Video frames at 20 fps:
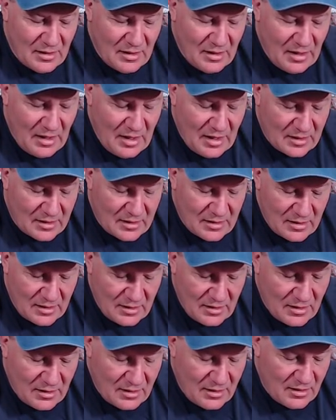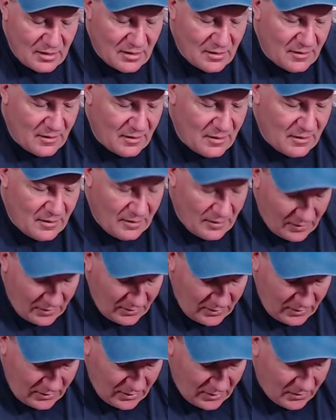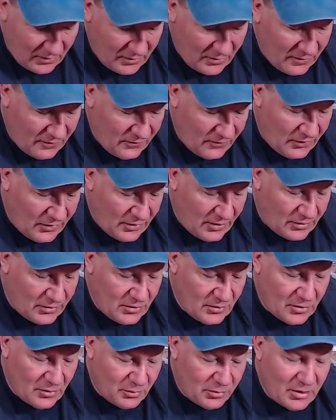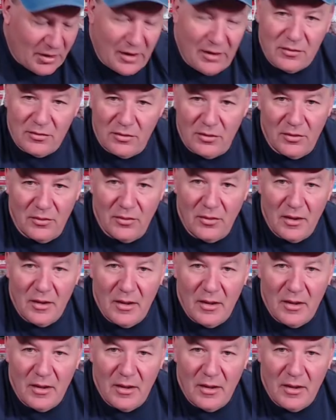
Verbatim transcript: Heck, it, it, you, know, you know, if they're doing a playthrough,